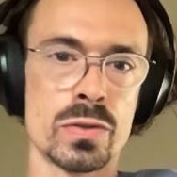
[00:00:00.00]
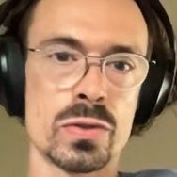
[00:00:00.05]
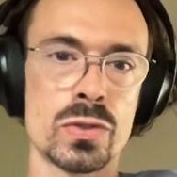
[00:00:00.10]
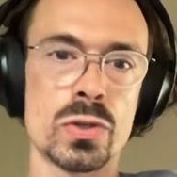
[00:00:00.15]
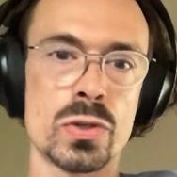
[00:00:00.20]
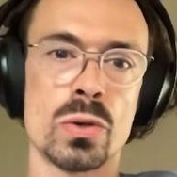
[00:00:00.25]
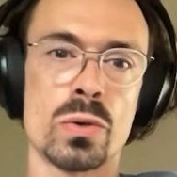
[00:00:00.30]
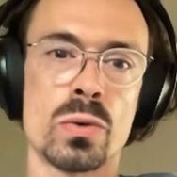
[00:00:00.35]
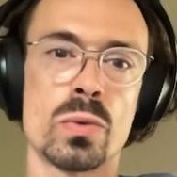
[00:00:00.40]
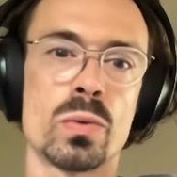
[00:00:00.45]

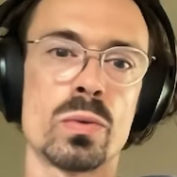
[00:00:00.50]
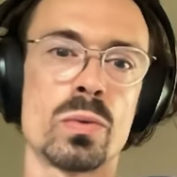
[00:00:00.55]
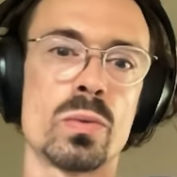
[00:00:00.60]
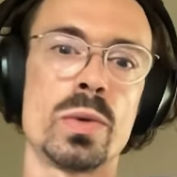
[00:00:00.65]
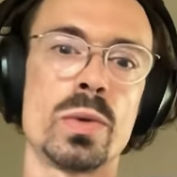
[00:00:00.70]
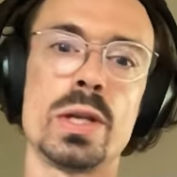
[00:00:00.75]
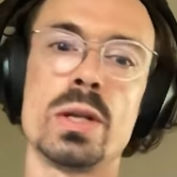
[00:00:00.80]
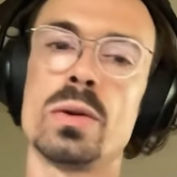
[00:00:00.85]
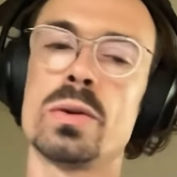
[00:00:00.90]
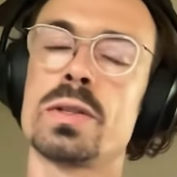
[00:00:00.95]
So
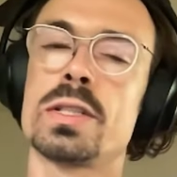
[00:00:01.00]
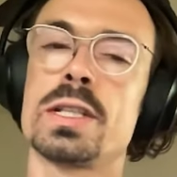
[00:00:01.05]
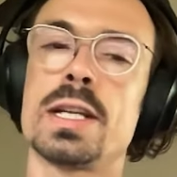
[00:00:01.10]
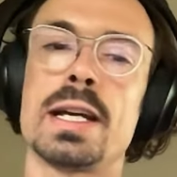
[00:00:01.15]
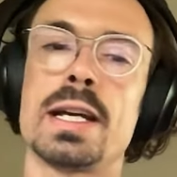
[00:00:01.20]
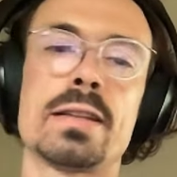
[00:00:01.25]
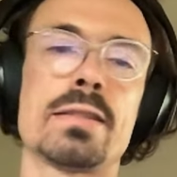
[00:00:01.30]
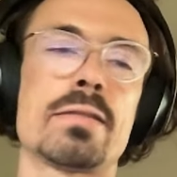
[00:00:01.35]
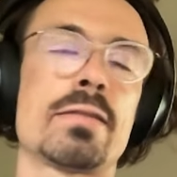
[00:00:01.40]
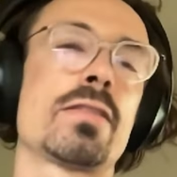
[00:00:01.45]
we looked
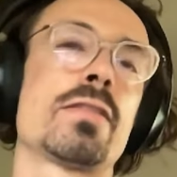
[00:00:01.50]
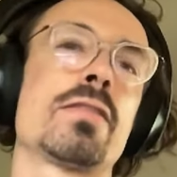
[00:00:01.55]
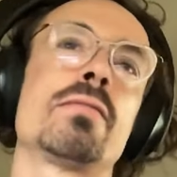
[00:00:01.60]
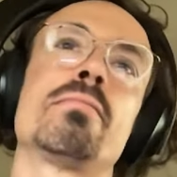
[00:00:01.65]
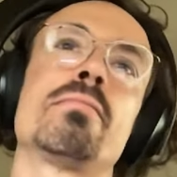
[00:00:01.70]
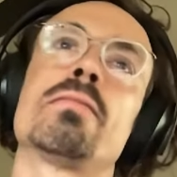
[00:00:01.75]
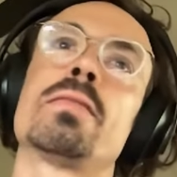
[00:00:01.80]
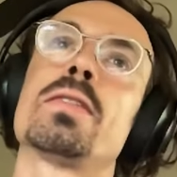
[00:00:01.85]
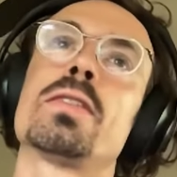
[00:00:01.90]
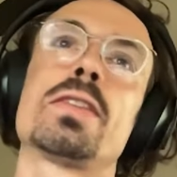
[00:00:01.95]
at
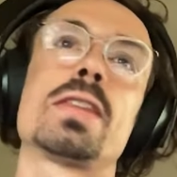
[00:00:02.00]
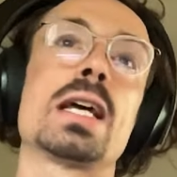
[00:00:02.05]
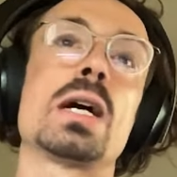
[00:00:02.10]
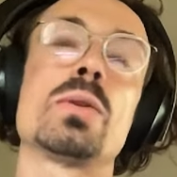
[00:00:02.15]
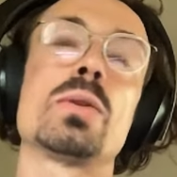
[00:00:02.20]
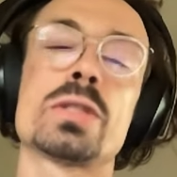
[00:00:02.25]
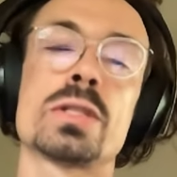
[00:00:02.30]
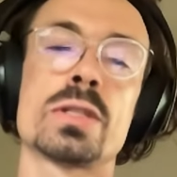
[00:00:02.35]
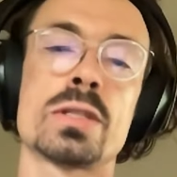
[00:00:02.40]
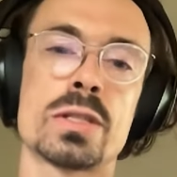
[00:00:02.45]

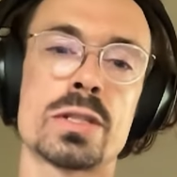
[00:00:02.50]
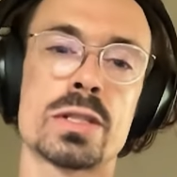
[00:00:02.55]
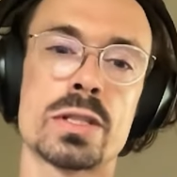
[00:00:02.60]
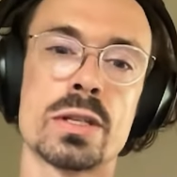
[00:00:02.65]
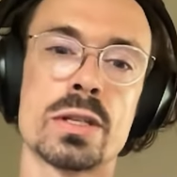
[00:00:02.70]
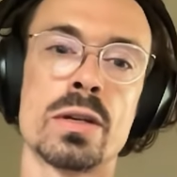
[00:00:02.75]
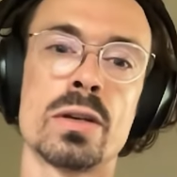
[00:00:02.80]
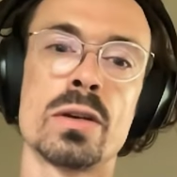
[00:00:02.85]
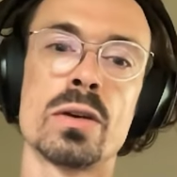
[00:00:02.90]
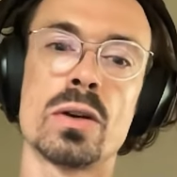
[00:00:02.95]
thousands
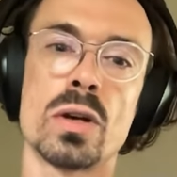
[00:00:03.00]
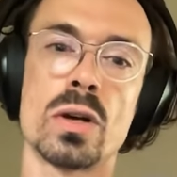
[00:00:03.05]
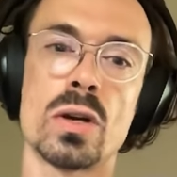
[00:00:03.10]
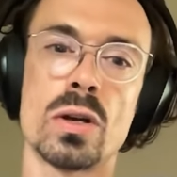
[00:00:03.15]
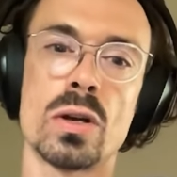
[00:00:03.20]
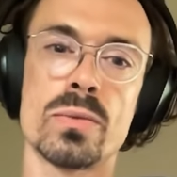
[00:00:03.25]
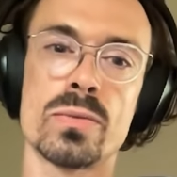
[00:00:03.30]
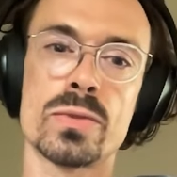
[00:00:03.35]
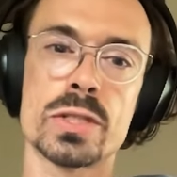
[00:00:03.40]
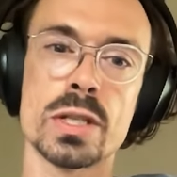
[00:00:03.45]

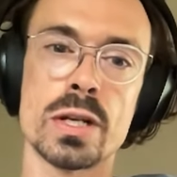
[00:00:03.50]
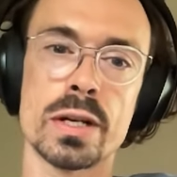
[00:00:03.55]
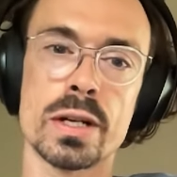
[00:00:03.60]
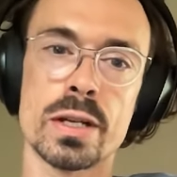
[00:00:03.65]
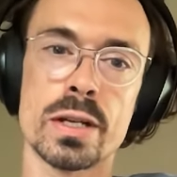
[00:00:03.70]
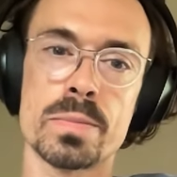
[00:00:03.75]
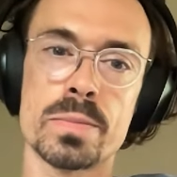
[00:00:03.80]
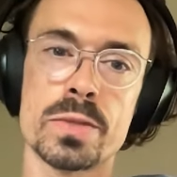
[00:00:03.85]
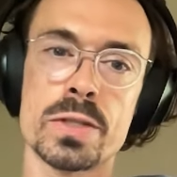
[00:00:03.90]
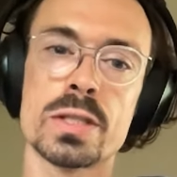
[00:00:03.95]
of
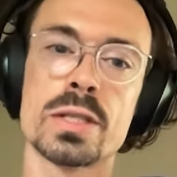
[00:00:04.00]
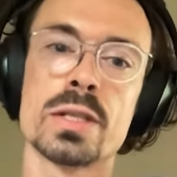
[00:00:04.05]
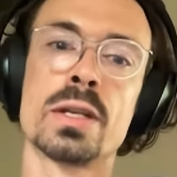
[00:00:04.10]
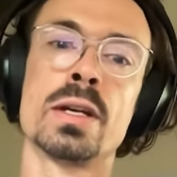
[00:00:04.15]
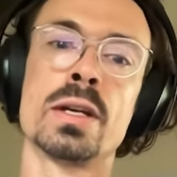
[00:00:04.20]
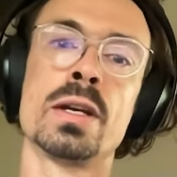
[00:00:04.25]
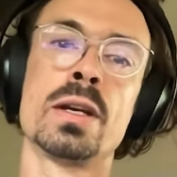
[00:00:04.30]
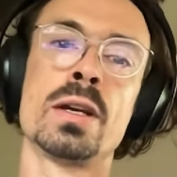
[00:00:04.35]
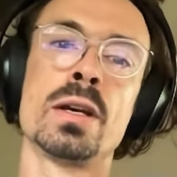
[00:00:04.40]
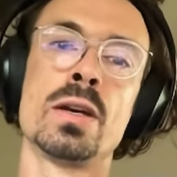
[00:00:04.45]
startups
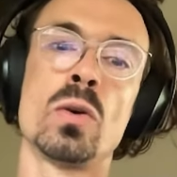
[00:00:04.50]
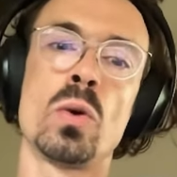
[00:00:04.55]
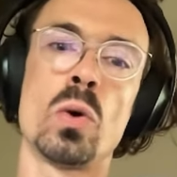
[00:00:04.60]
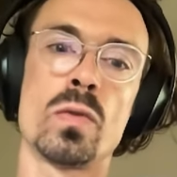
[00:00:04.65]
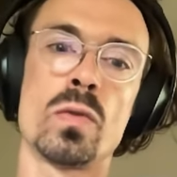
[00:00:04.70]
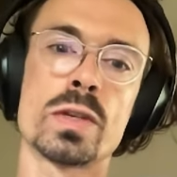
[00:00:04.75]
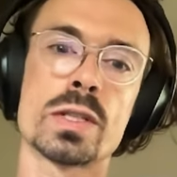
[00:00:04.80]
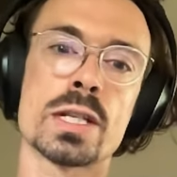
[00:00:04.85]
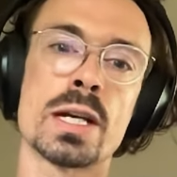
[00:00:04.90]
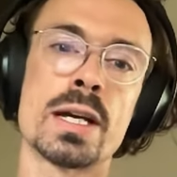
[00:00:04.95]

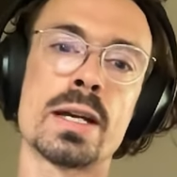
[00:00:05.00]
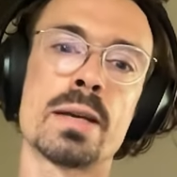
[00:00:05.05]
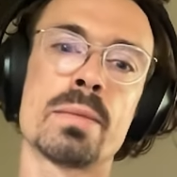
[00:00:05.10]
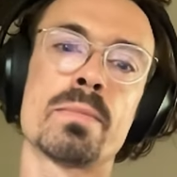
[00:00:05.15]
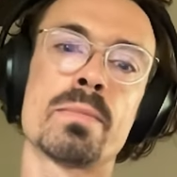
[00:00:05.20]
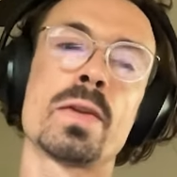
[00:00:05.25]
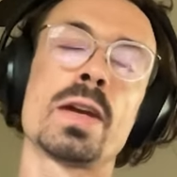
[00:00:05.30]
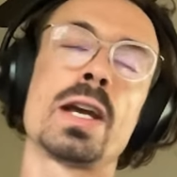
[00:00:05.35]
over time.